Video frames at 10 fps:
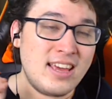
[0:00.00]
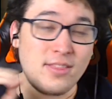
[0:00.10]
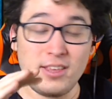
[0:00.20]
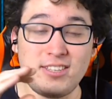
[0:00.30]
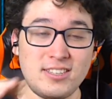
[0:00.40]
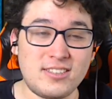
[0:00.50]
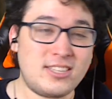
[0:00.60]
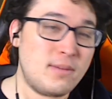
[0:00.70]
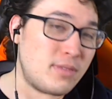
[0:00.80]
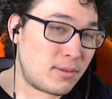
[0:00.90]
This is a
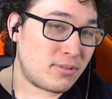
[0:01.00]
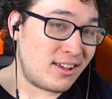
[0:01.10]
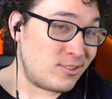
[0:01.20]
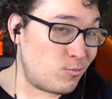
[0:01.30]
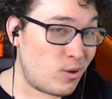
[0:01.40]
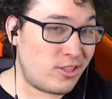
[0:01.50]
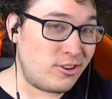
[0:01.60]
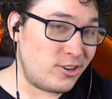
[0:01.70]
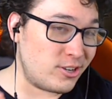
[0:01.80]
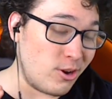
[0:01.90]
tip that applies whether
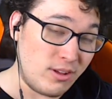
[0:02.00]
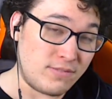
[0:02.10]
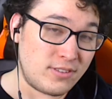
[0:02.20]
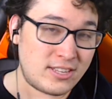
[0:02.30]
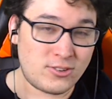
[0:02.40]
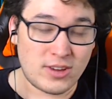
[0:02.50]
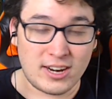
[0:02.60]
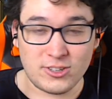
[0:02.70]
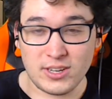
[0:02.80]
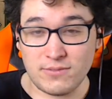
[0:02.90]
you're going for the
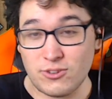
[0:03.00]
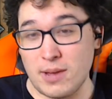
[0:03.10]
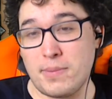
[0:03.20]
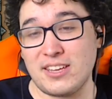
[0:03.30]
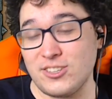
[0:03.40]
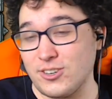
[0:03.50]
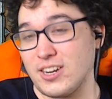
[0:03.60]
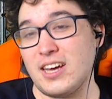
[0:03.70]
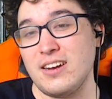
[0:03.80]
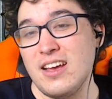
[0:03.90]
strategy of dry passing or
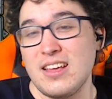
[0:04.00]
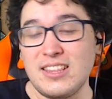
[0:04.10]
not.